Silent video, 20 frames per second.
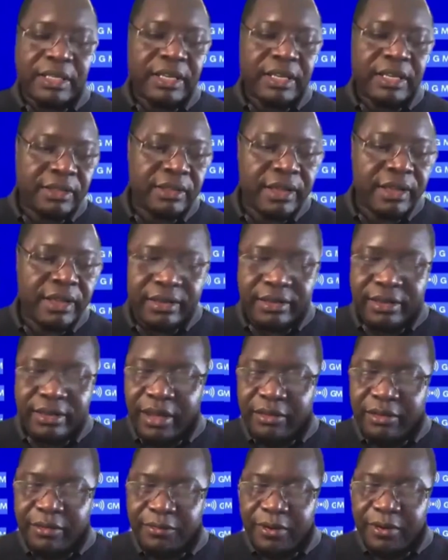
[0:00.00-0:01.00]
Yeah,
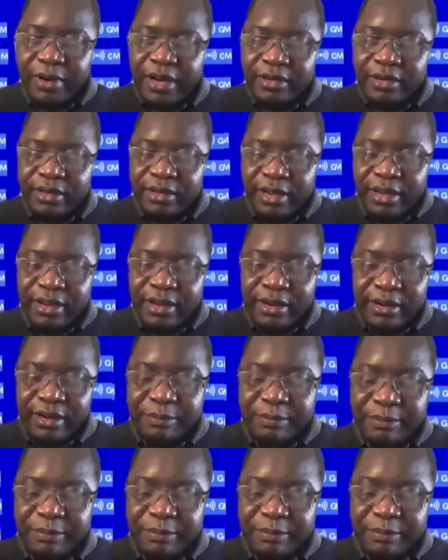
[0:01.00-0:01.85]
thank you for that.